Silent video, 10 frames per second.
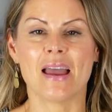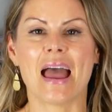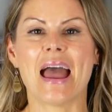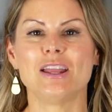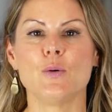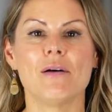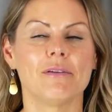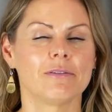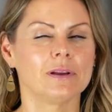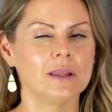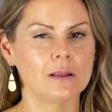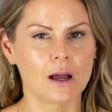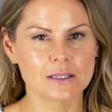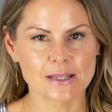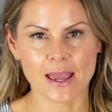and you have a really
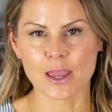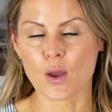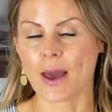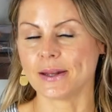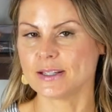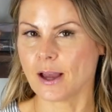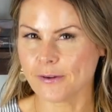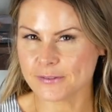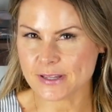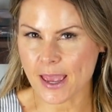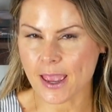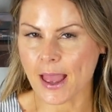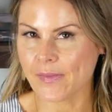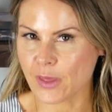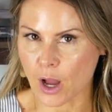long day, you had a tough day
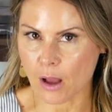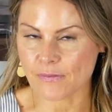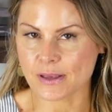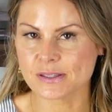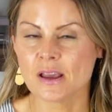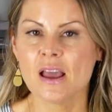at the office,